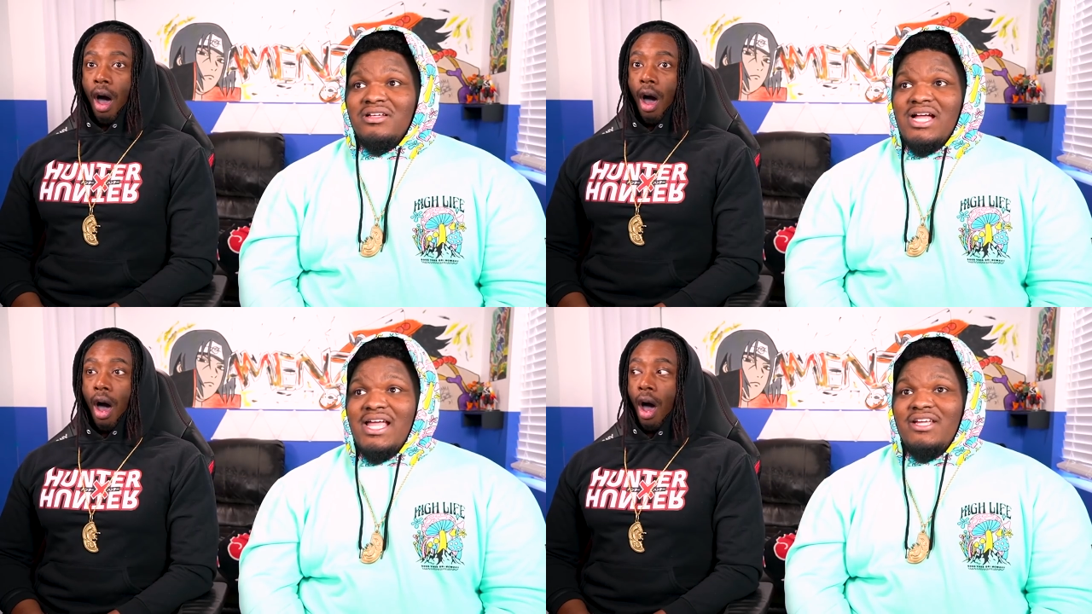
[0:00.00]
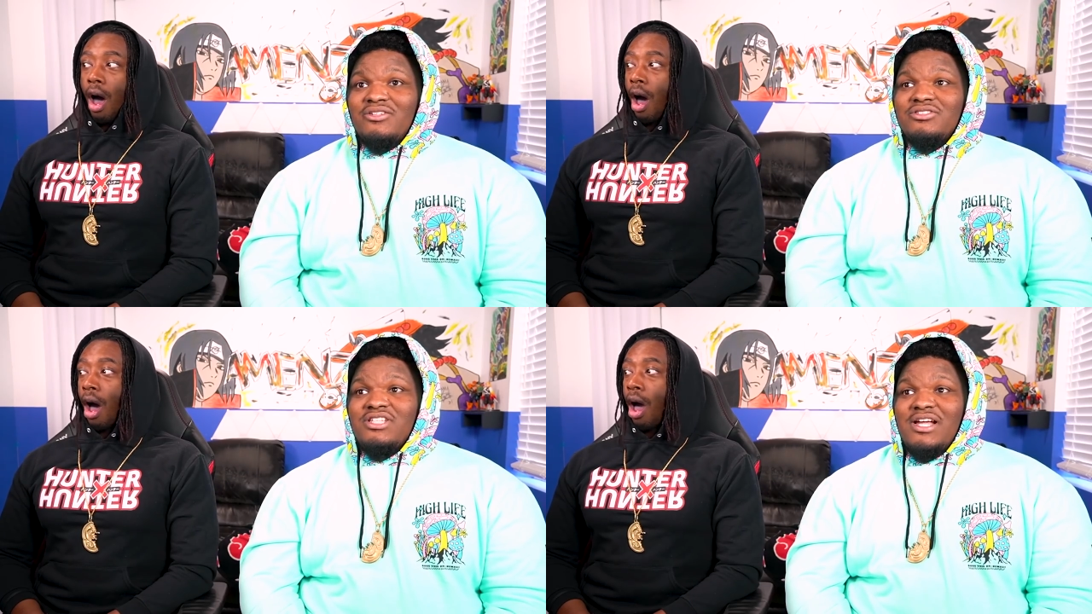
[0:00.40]
Speaker 1: you gonna
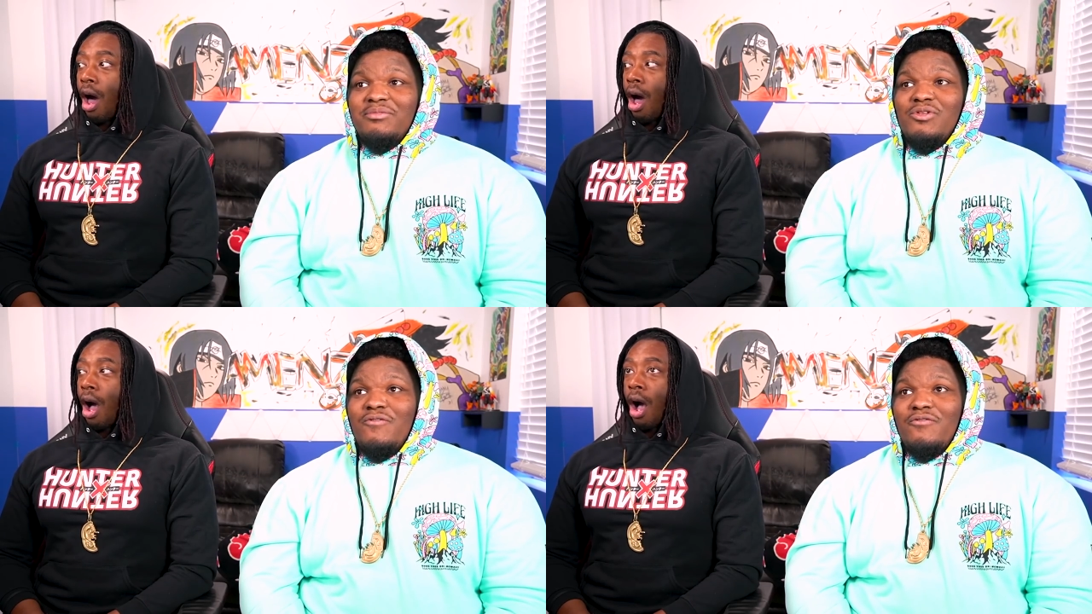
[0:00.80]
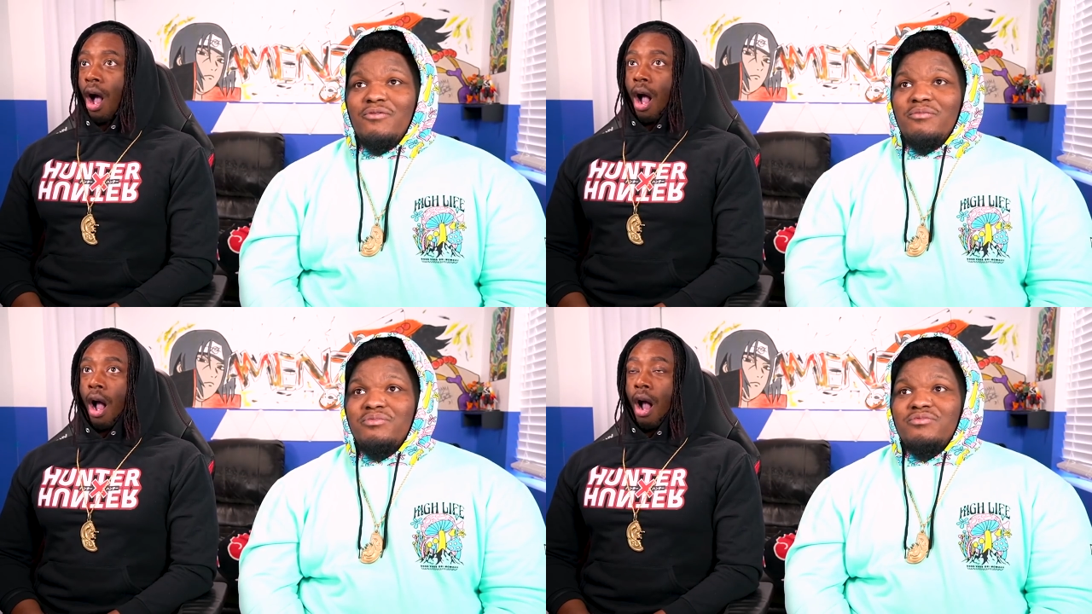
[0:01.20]
stop Luffy from
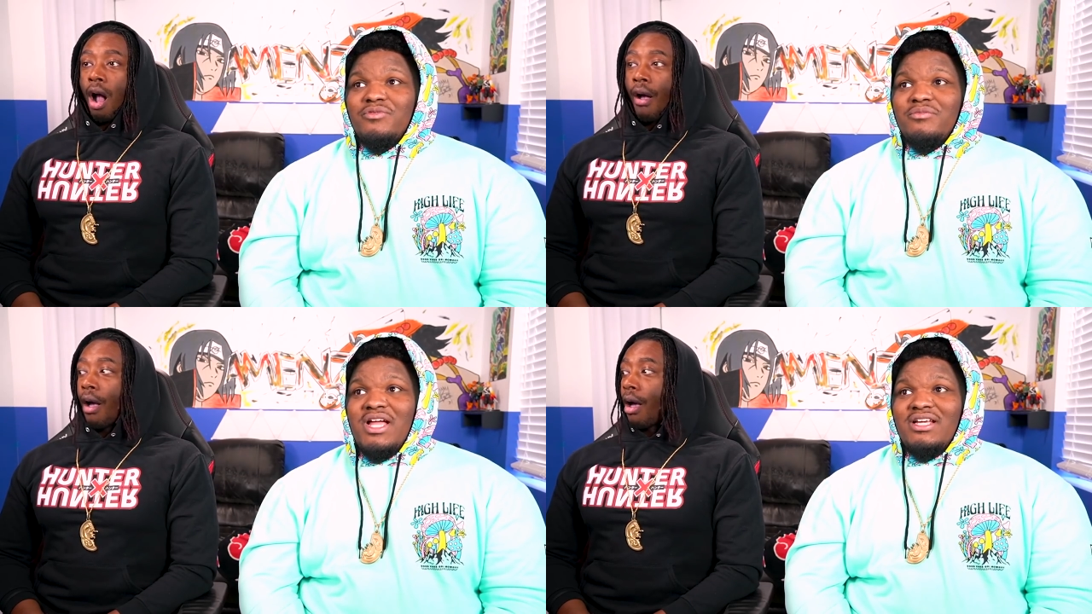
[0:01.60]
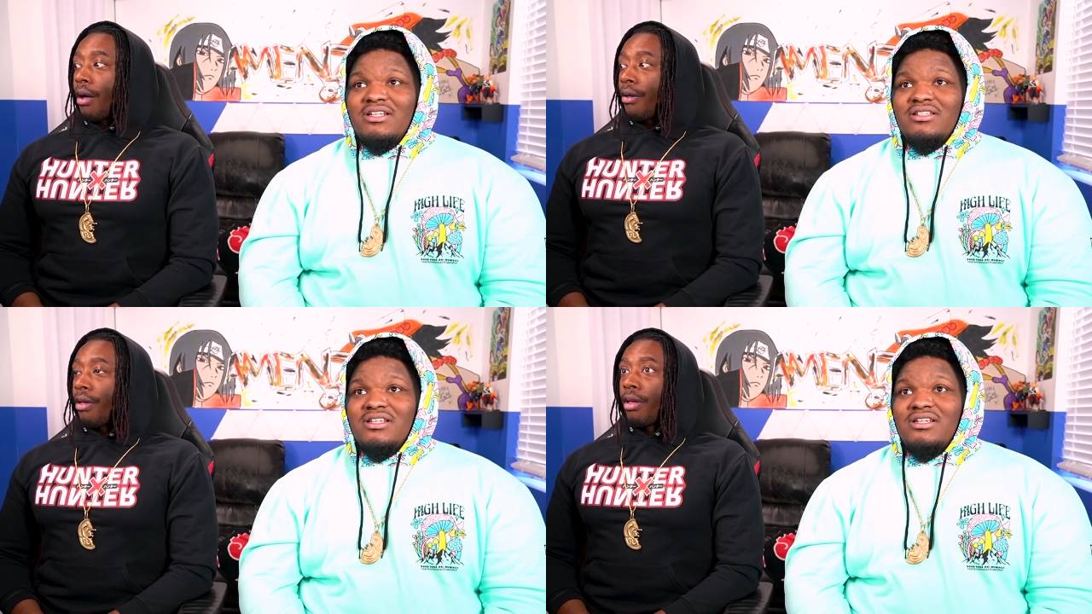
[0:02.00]
from knocking the
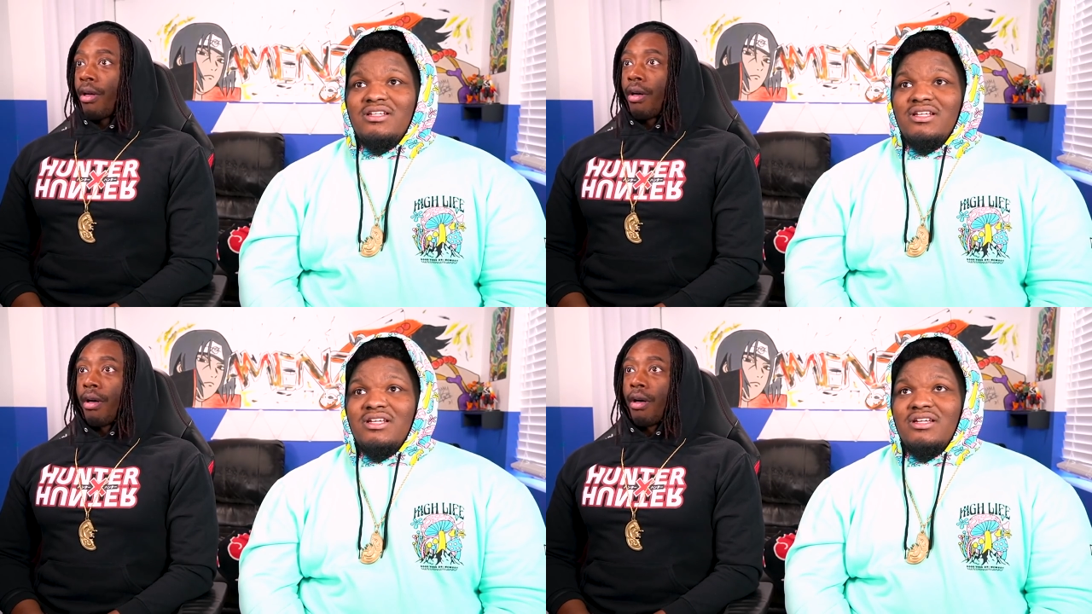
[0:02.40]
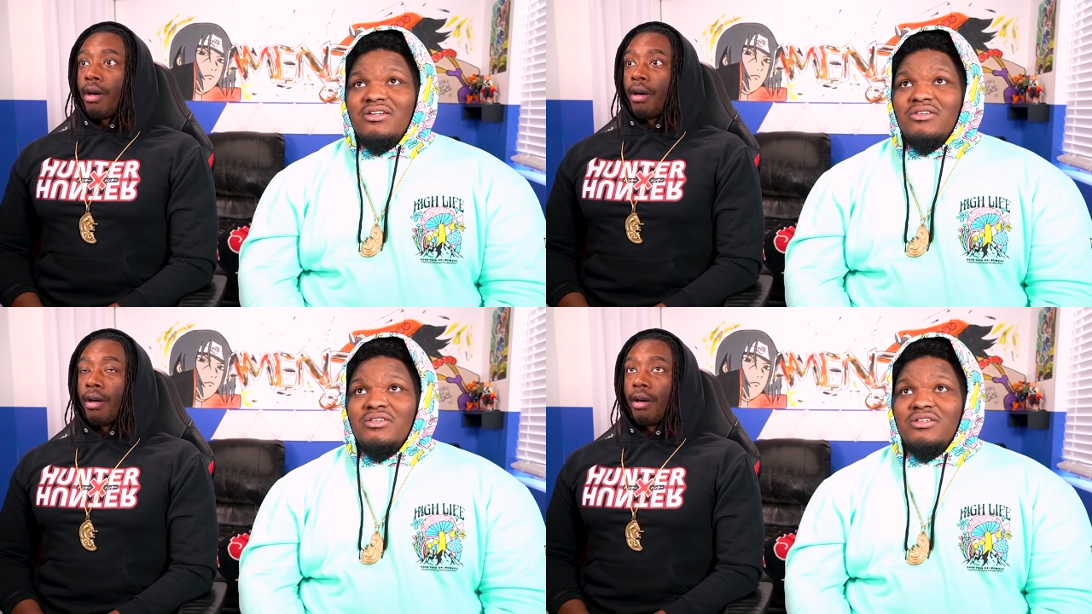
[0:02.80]
thing
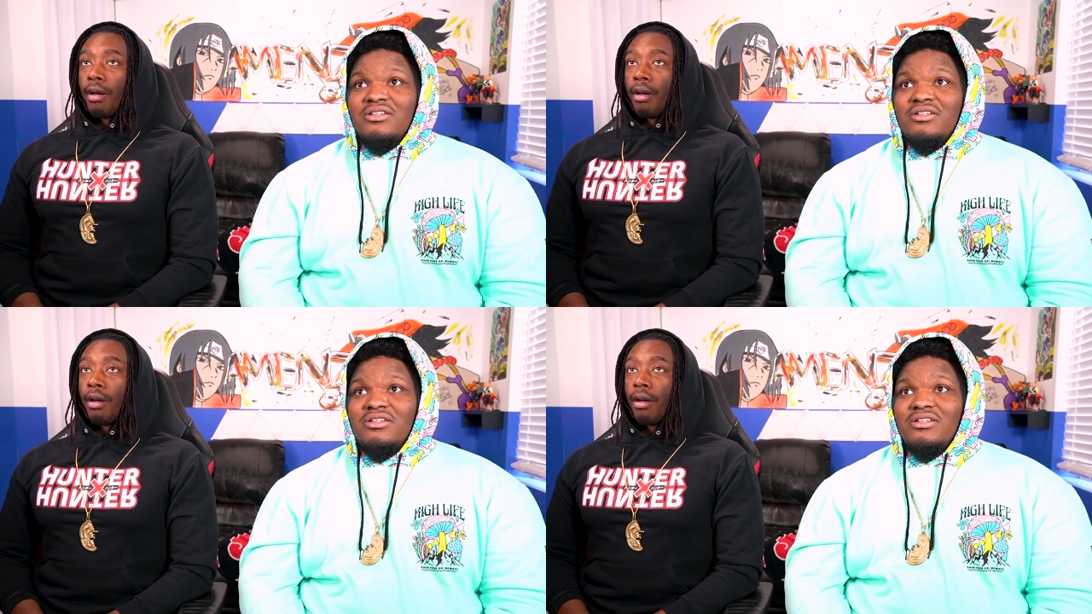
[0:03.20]
down?